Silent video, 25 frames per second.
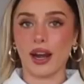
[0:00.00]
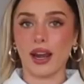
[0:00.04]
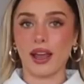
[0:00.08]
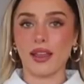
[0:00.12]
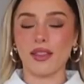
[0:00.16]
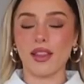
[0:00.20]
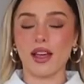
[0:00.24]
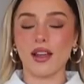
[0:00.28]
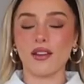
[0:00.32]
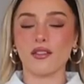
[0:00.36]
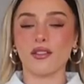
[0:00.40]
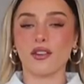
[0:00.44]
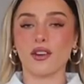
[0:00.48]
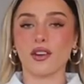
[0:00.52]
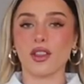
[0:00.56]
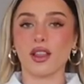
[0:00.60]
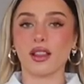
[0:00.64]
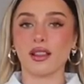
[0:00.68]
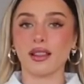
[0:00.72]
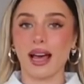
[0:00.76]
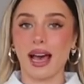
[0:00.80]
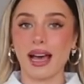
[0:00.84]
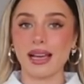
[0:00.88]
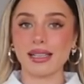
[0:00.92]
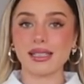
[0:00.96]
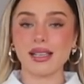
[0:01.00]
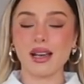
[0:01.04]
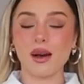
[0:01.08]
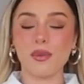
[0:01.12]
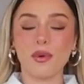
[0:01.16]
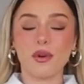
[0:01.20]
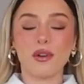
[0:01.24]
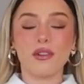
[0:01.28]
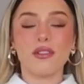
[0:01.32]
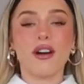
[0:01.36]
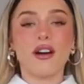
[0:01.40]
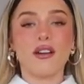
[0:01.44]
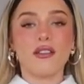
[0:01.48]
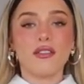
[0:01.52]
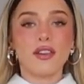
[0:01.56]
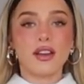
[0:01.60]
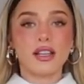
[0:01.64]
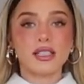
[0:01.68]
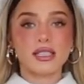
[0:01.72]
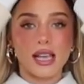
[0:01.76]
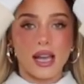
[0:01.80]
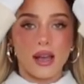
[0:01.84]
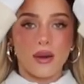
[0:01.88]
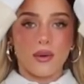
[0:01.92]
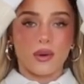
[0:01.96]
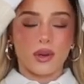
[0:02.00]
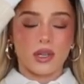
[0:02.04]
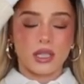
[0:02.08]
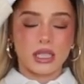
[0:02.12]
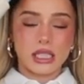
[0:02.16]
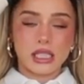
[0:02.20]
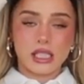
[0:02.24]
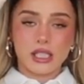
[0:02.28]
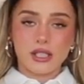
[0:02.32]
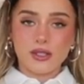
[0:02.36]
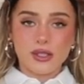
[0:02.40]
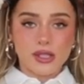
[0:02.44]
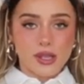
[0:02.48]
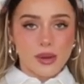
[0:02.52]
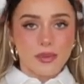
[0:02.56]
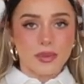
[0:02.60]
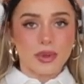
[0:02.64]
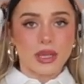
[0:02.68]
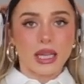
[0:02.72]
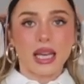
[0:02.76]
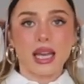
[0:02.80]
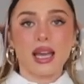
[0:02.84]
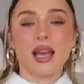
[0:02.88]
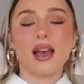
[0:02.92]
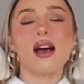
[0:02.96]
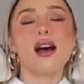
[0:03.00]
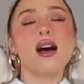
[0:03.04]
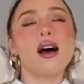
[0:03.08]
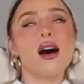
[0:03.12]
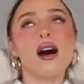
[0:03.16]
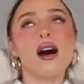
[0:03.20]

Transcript: right, and then for the last couple of outfits, I wanted to do something